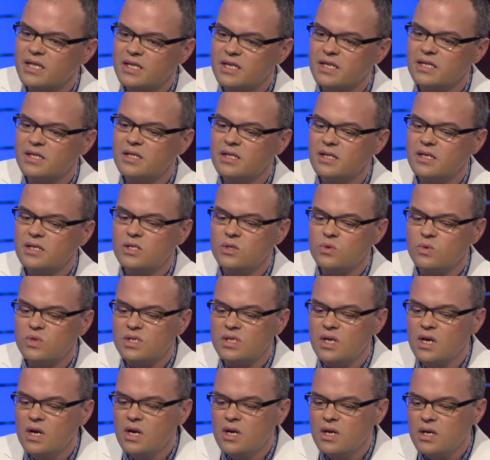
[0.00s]
I think that this
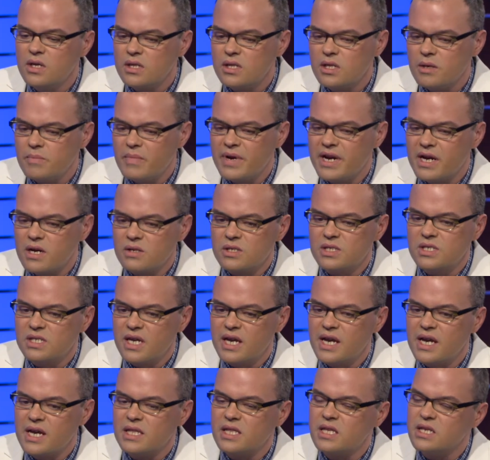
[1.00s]
was the mayor
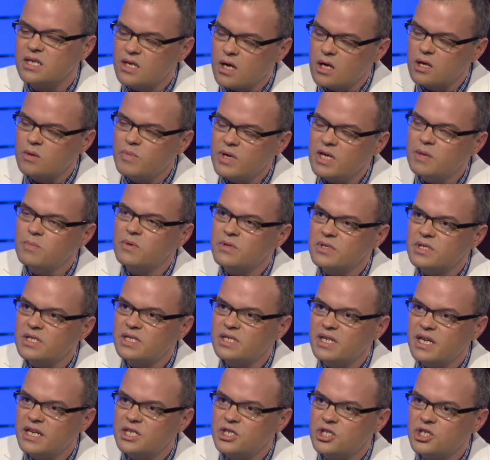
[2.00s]
saying that young people
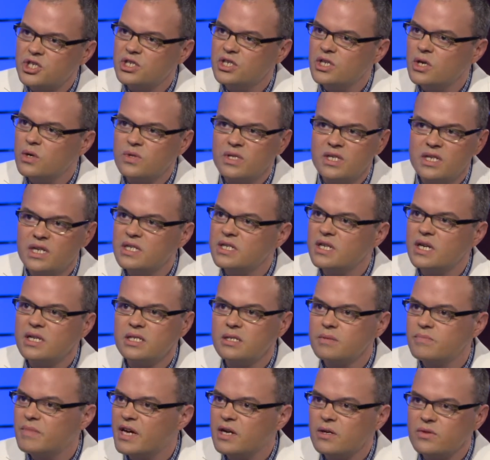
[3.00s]
today should know that it
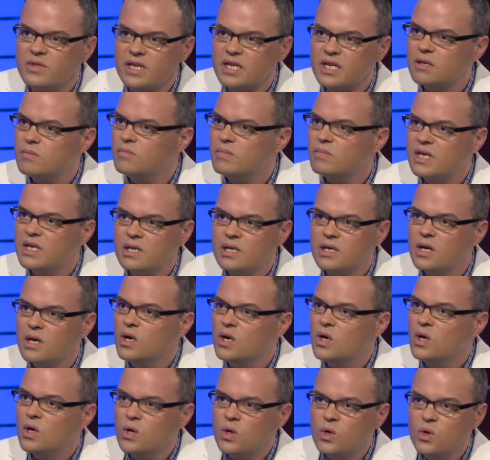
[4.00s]
doesn't matter. They can be
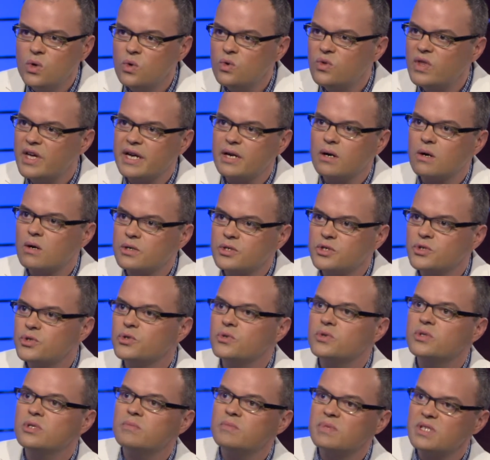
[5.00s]
who they are and
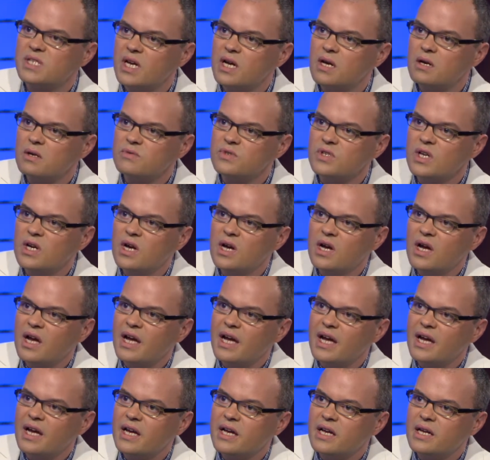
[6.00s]
true to themselves
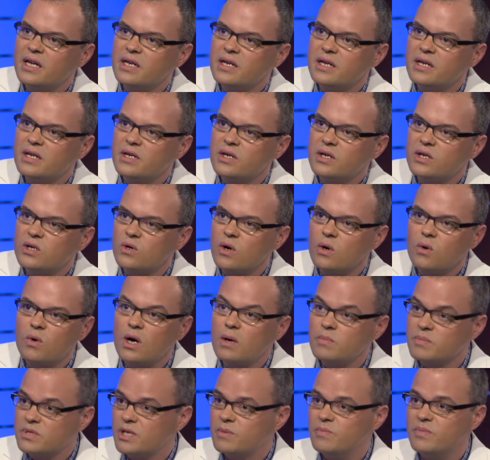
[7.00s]
and grow
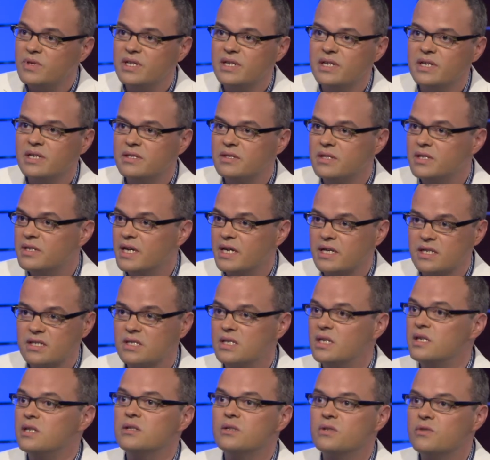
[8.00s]
up to be the next
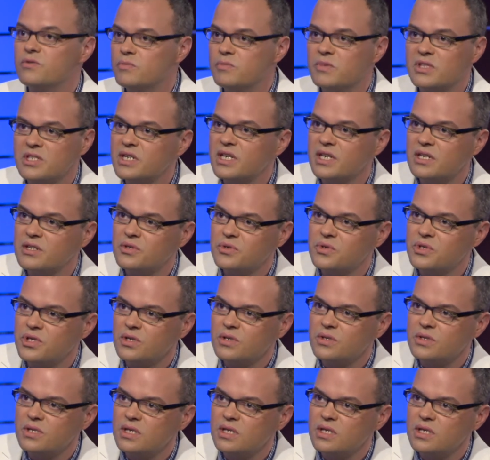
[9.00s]
senator from the state of New Jersey.